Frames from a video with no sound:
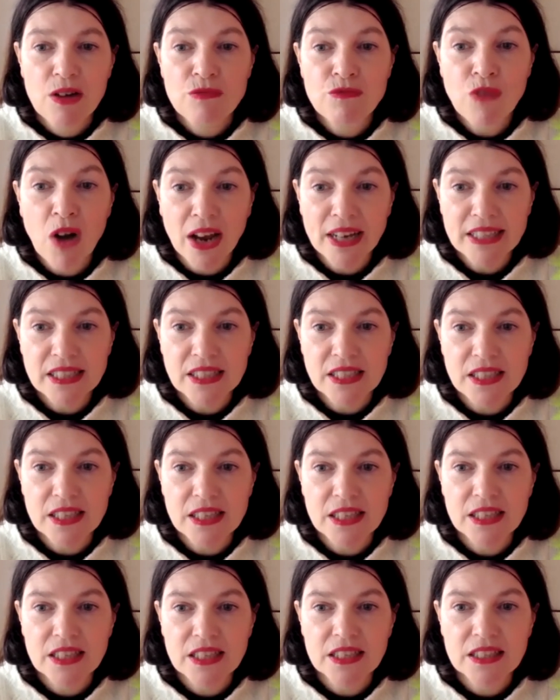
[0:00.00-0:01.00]

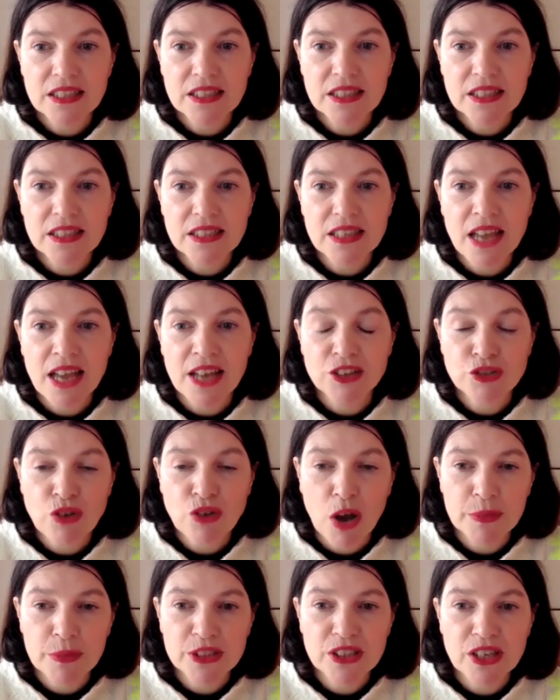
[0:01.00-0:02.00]
writers, uh,
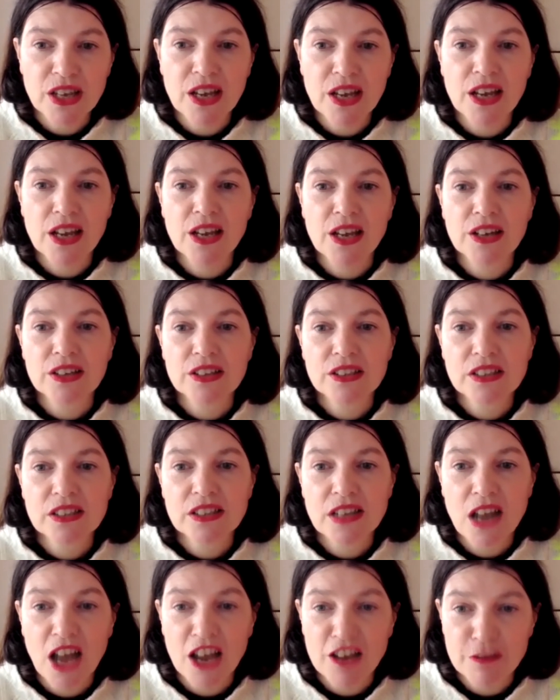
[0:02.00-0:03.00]
dramaturgs,
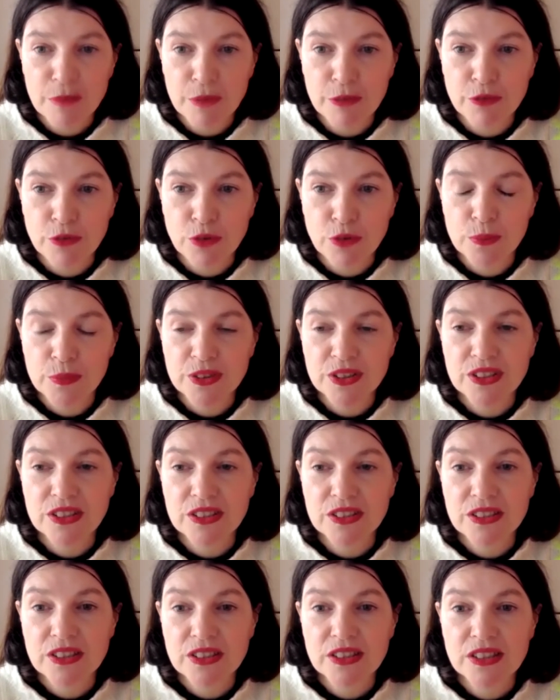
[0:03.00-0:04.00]
live
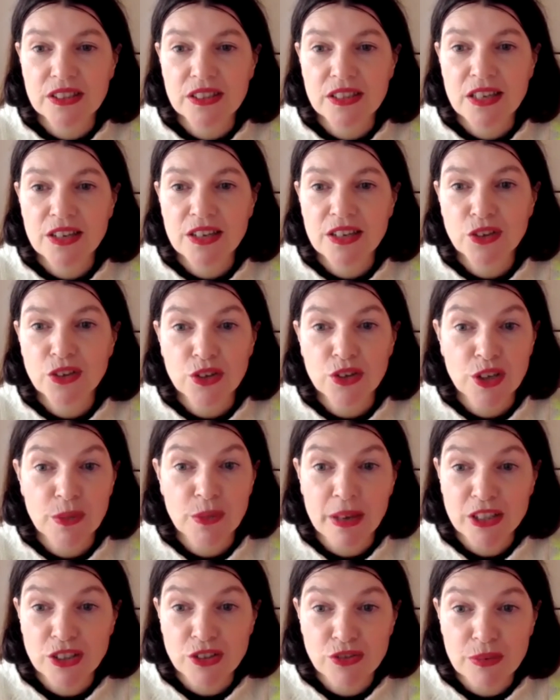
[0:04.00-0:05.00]
performers,
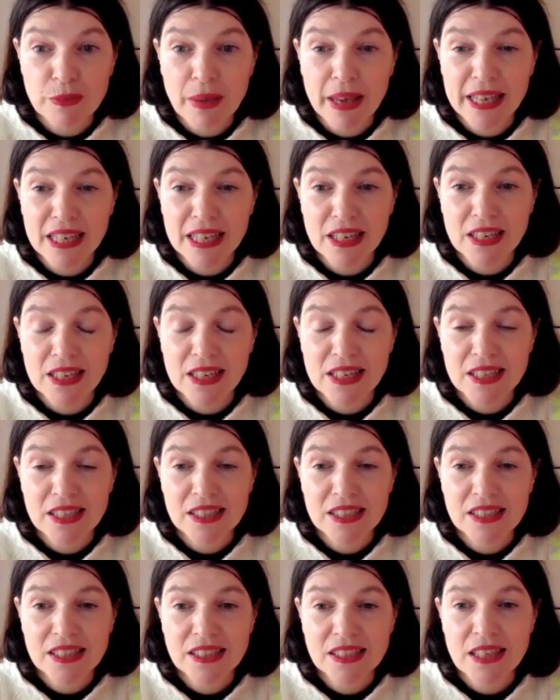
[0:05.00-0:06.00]
documentary
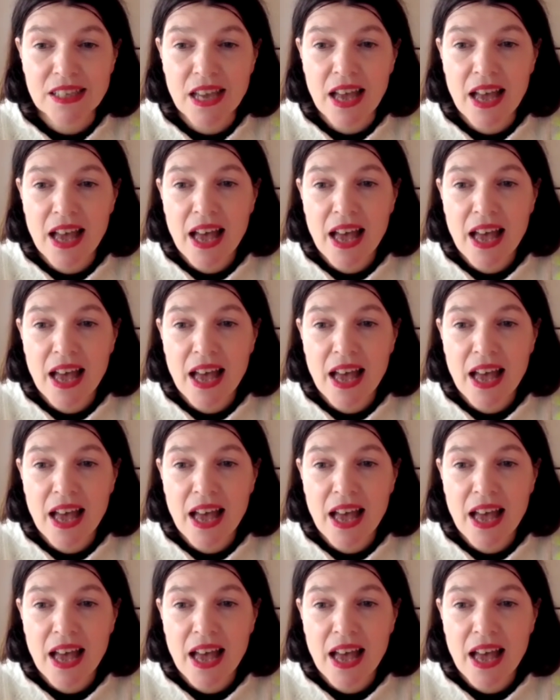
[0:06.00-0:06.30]
makers,